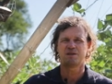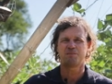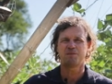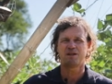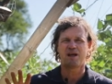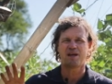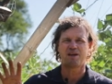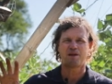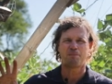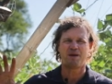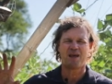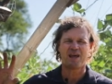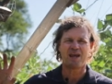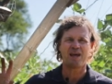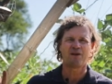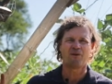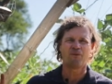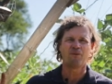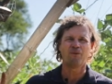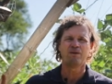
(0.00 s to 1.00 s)
simulate a
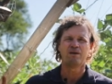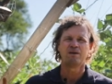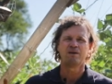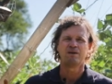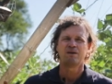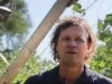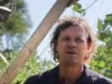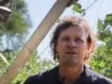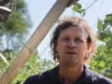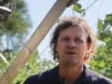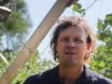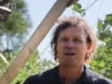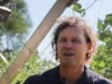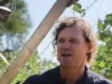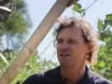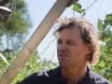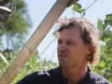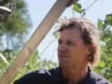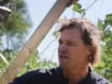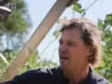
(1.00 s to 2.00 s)
panel that
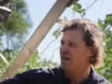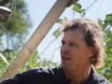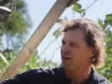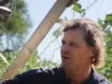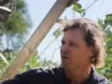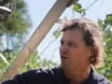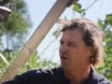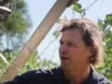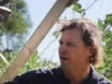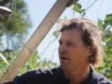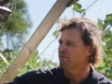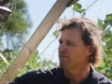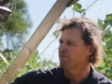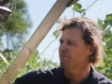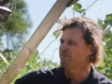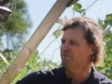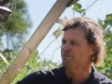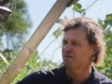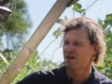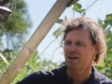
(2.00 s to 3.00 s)
has netting on it,
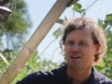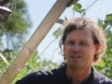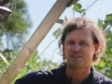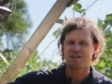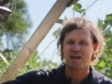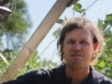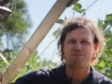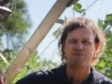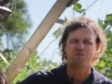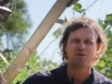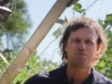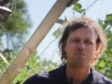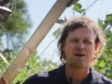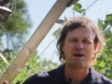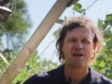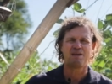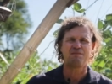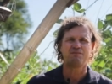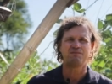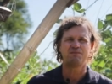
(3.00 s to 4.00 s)
and it's 8 foot
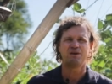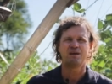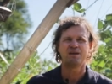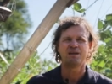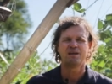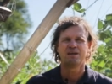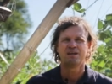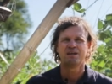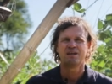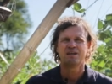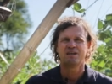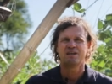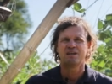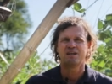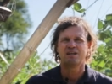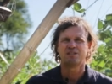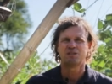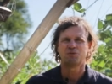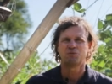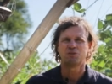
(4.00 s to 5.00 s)
by 8 foot.
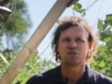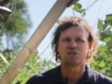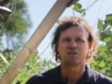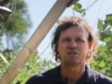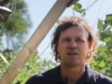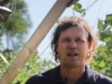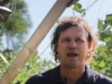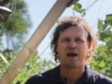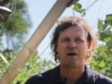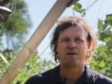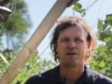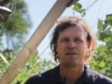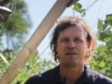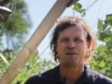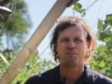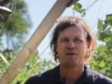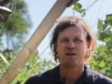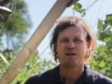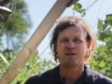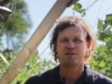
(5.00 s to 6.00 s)
And so we're just allowing
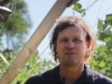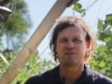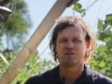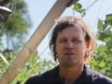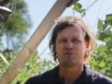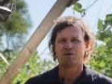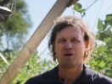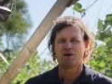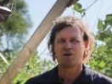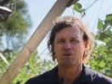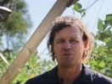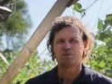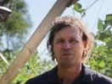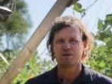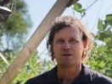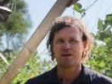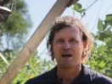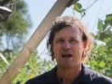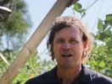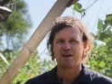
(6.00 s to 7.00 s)
the beans to grow
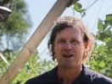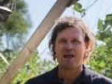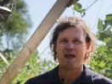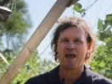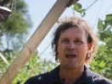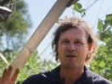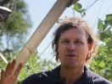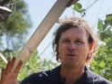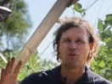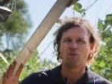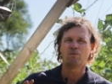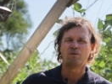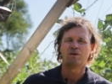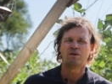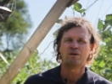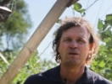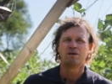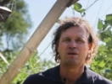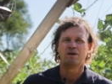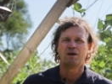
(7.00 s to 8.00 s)
at an angle
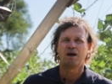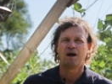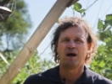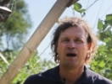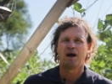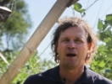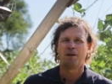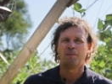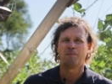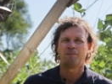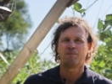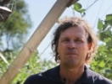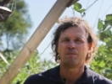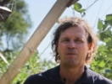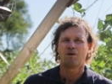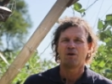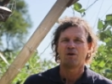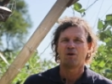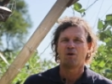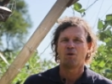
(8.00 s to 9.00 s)
on
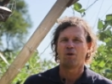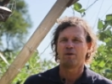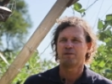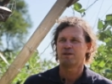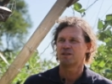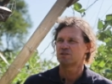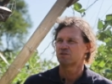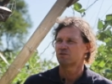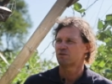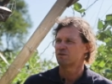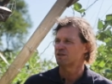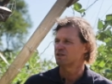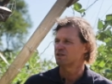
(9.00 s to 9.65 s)
this